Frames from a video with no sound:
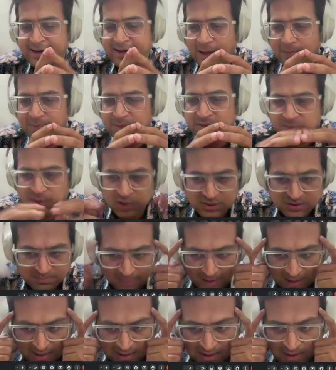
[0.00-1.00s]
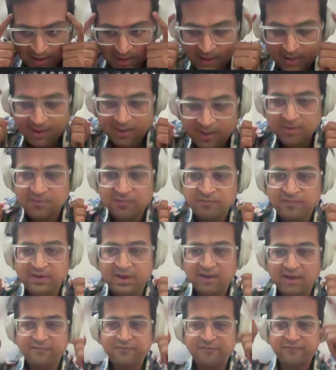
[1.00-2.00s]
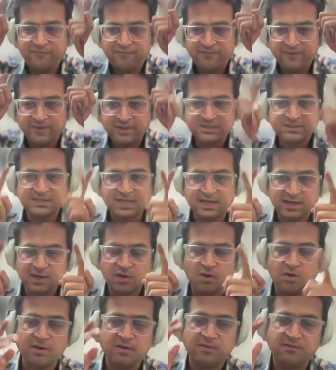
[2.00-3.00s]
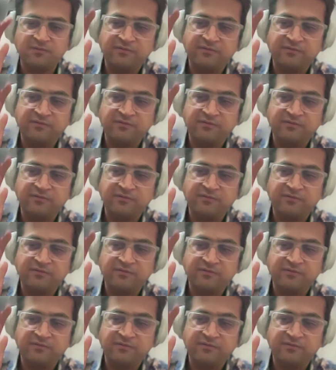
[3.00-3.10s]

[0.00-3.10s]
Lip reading: It happens because mentally we have fixated